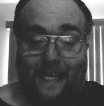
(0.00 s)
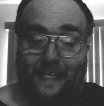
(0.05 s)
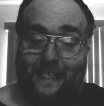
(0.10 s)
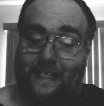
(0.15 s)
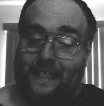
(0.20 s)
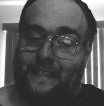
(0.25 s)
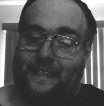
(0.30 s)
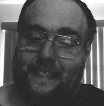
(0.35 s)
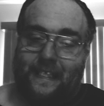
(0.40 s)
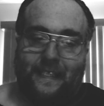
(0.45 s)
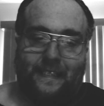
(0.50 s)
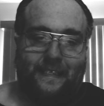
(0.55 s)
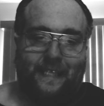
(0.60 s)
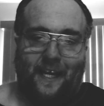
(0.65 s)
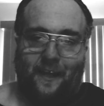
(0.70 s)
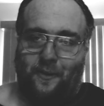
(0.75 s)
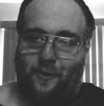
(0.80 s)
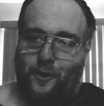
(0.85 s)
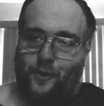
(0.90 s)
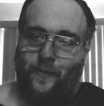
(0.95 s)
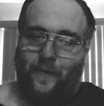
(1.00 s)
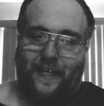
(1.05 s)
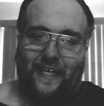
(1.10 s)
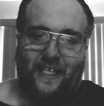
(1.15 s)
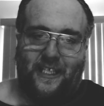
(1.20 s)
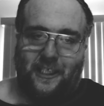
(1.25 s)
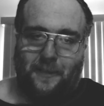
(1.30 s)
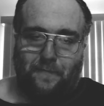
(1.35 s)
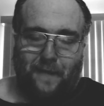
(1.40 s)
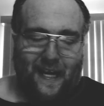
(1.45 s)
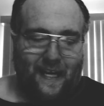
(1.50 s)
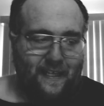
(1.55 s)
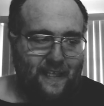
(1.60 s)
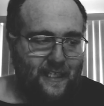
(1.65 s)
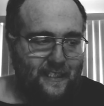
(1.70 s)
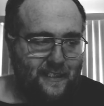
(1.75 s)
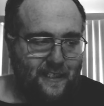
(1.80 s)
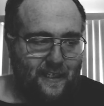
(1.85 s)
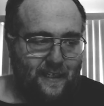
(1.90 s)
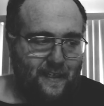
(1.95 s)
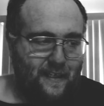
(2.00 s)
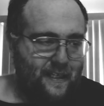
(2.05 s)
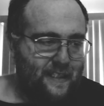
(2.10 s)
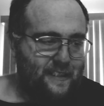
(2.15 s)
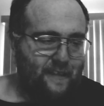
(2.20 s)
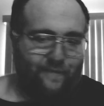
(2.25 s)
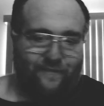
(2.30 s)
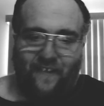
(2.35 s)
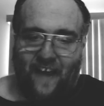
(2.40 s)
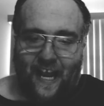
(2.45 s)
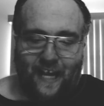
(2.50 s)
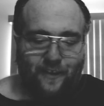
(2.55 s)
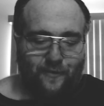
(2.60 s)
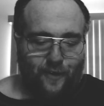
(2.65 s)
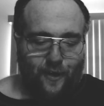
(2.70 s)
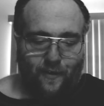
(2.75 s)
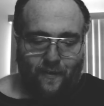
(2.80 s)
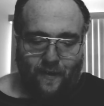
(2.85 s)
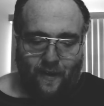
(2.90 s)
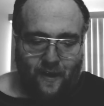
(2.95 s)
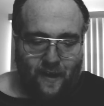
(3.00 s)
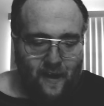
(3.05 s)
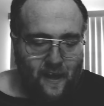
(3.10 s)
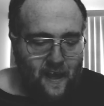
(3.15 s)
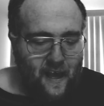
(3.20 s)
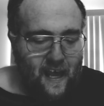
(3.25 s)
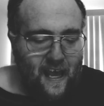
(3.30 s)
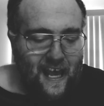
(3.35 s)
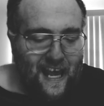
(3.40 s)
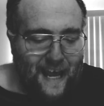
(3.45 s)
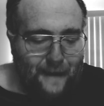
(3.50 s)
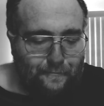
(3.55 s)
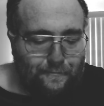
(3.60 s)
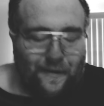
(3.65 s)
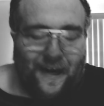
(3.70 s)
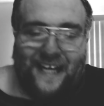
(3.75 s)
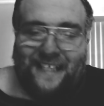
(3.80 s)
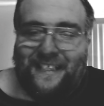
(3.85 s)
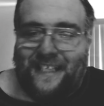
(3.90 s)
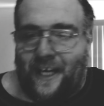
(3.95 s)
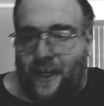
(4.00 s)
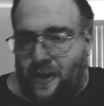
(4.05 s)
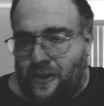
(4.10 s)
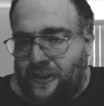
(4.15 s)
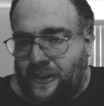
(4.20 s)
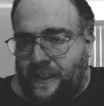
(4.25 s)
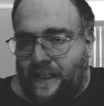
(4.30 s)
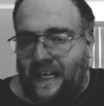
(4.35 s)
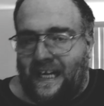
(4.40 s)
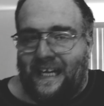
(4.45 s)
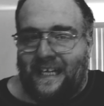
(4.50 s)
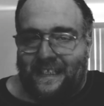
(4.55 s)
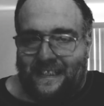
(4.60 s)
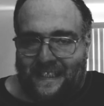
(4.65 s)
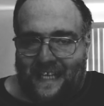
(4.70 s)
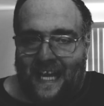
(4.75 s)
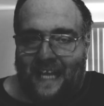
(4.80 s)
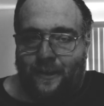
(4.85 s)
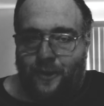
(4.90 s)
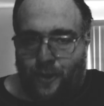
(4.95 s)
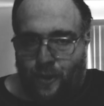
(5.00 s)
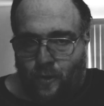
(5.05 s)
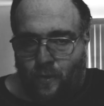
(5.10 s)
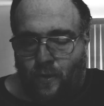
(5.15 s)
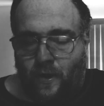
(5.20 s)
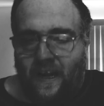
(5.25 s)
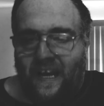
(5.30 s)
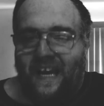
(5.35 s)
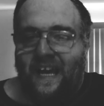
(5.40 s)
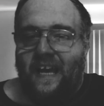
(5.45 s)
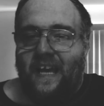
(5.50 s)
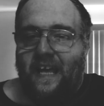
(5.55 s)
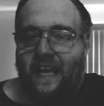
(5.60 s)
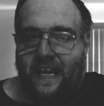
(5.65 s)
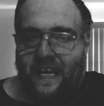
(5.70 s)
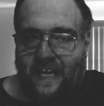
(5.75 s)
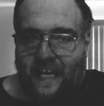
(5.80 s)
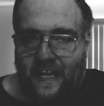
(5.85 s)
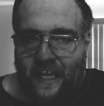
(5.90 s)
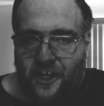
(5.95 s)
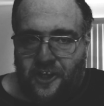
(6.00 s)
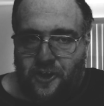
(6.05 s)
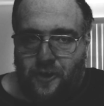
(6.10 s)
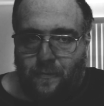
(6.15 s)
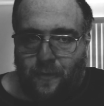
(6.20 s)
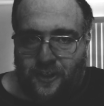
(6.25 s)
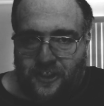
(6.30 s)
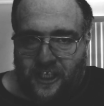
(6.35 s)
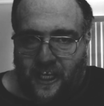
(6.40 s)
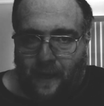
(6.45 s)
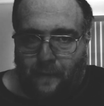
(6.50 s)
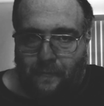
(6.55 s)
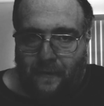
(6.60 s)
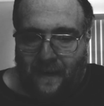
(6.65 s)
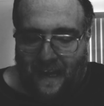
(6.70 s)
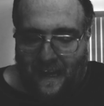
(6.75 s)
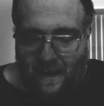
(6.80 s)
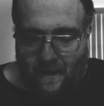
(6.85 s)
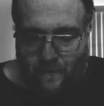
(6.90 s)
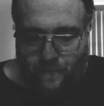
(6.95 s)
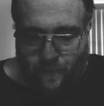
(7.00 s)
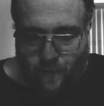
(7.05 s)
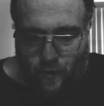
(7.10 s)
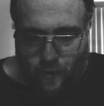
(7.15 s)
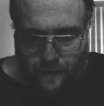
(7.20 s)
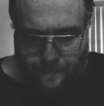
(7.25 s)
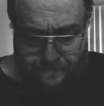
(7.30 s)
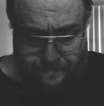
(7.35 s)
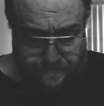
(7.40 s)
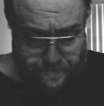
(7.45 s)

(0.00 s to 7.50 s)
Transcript: it's East St. Louis. What do you expect? It's a it's a factory. Bryce Harrison is that dude, kid that you must keep an eye out for.